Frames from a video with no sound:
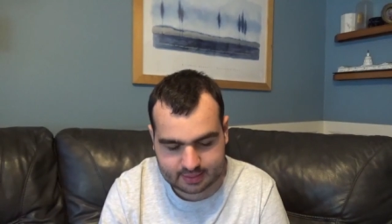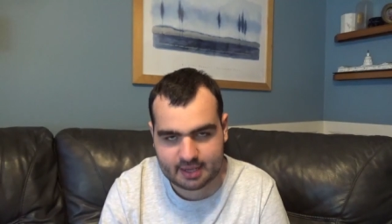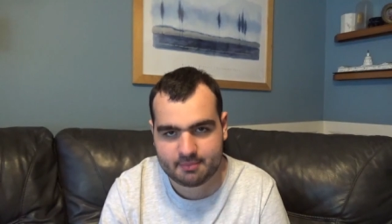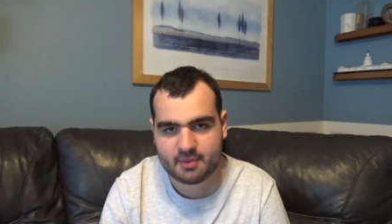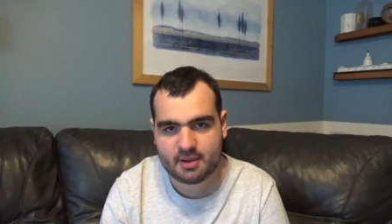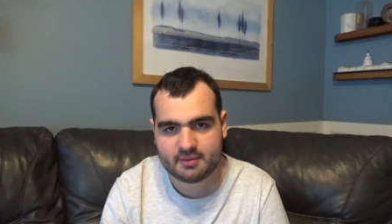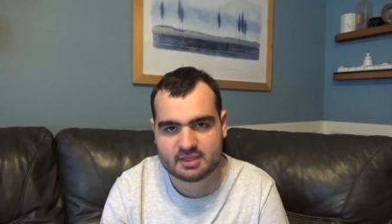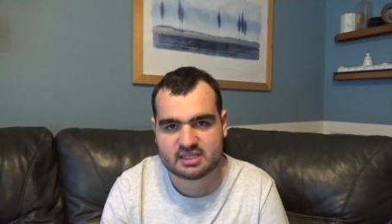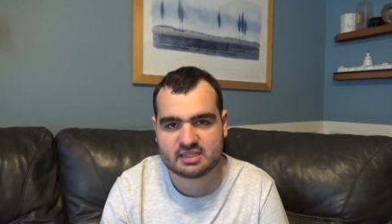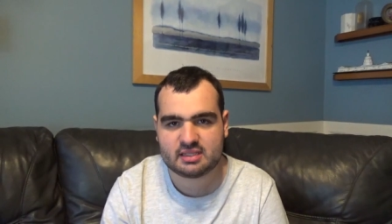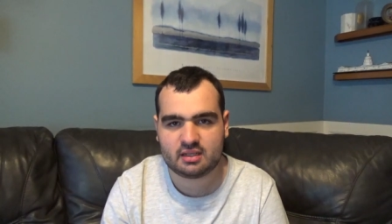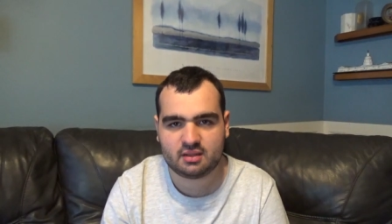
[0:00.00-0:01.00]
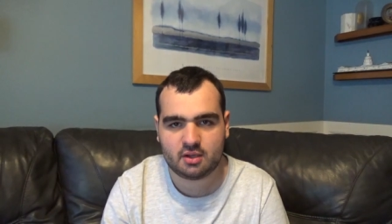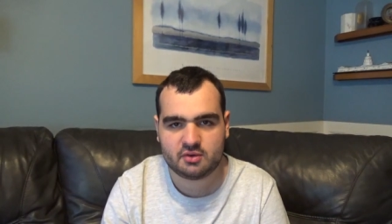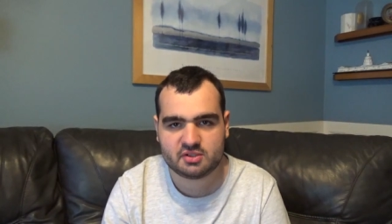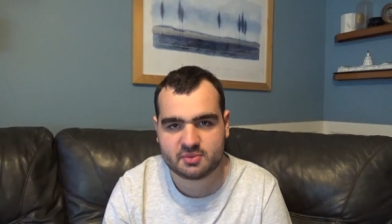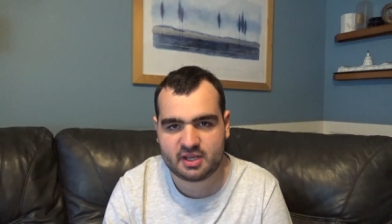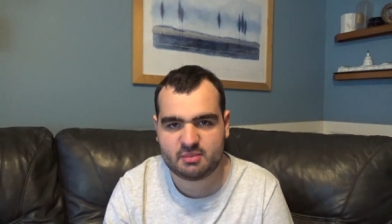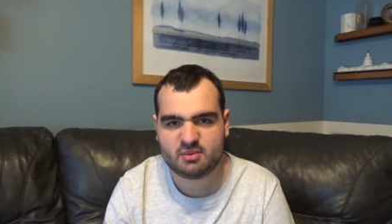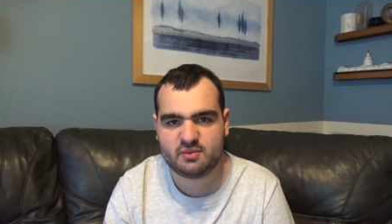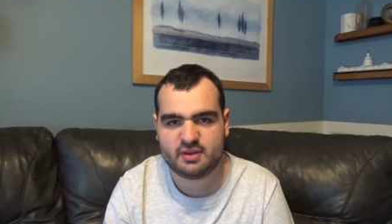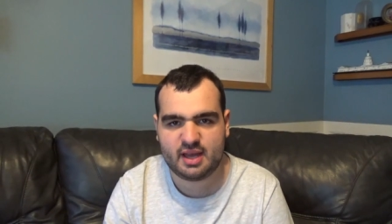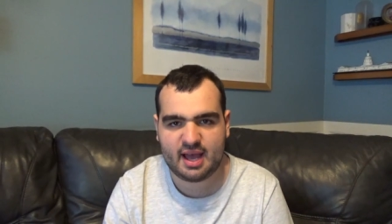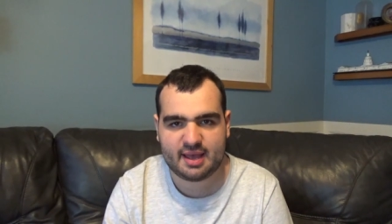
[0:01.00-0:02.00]
can't remember if this is the lowest rated
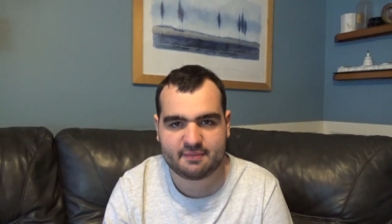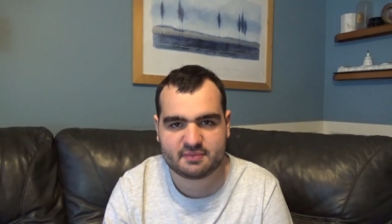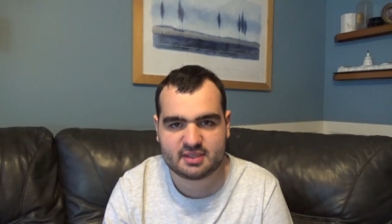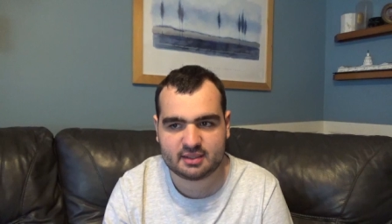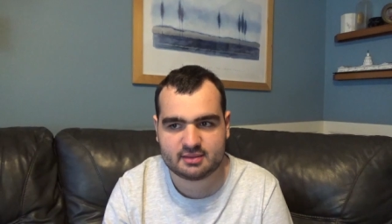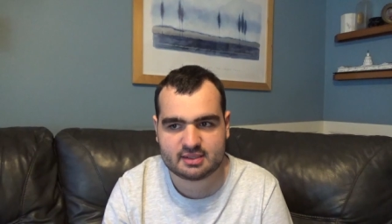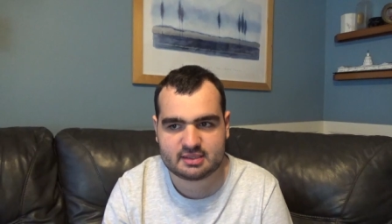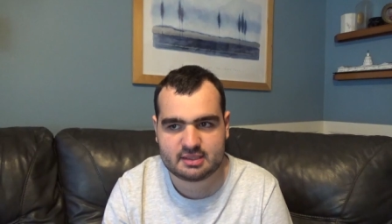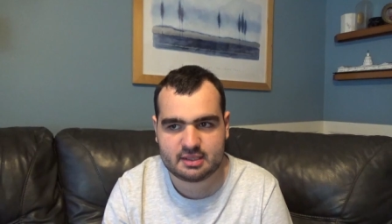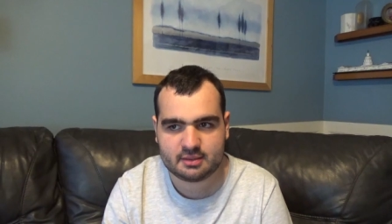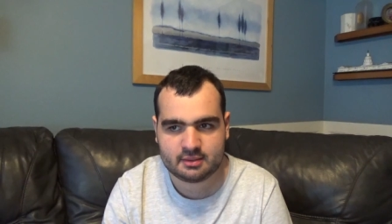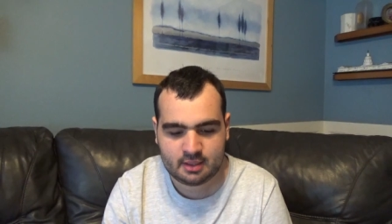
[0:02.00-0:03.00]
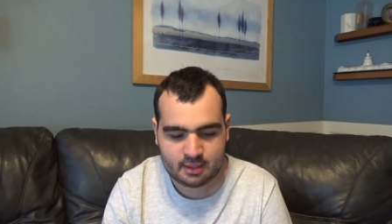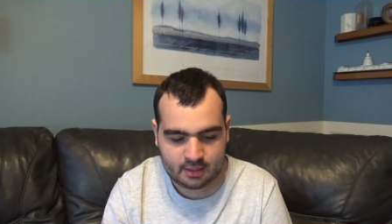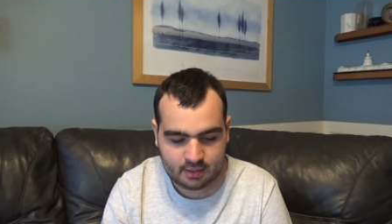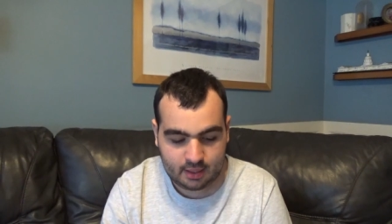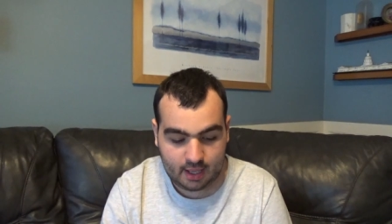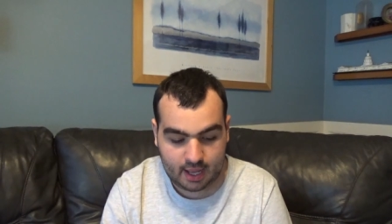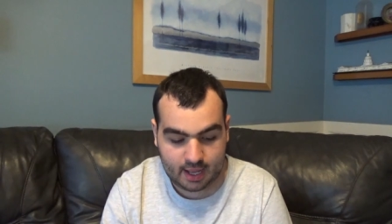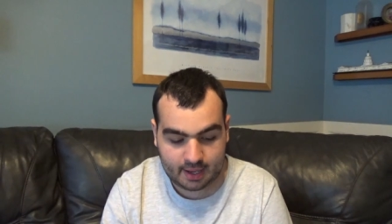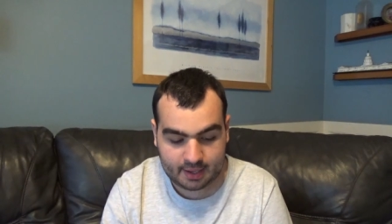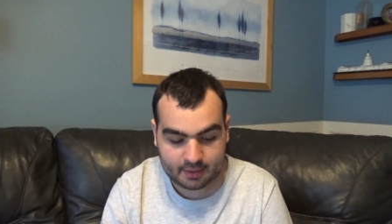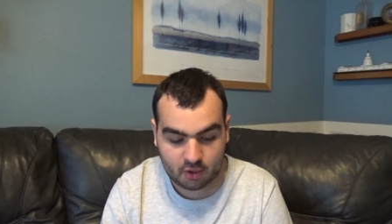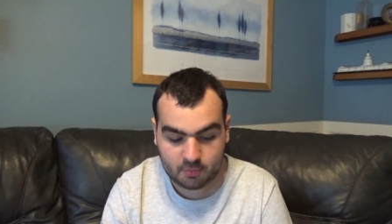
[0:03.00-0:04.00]
movie I've done this year.
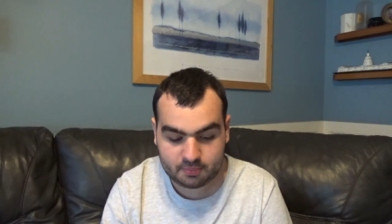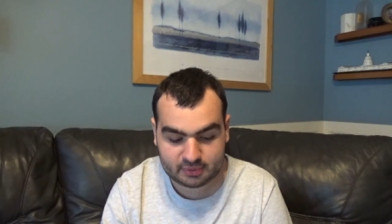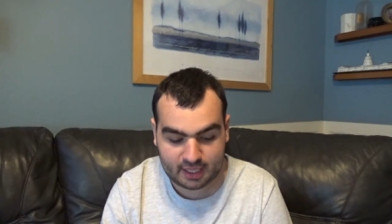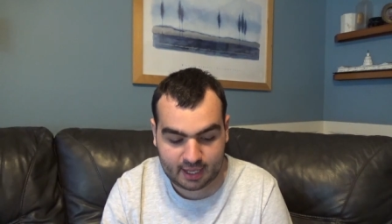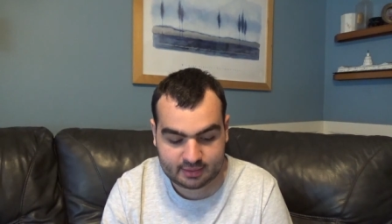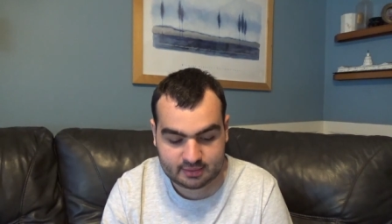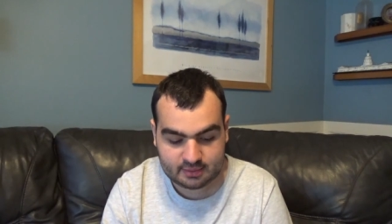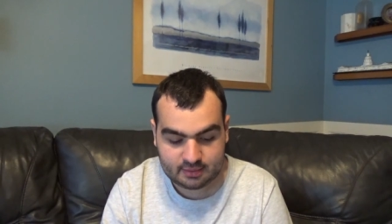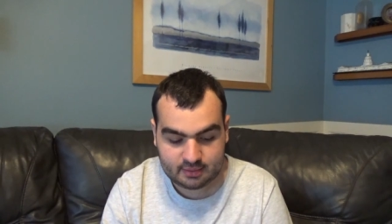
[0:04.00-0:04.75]
I hope not.